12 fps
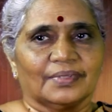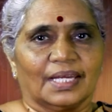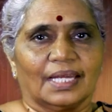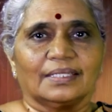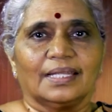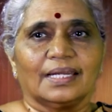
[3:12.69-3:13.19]

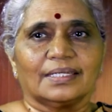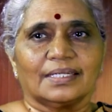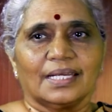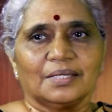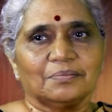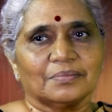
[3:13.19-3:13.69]
at that
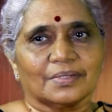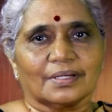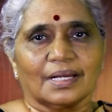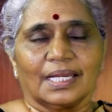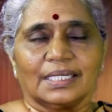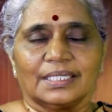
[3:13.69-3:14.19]
time
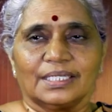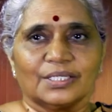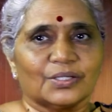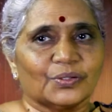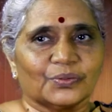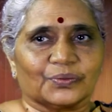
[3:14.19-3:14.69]
I
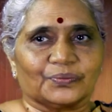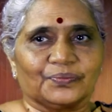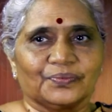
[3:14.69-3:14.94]
didn't know.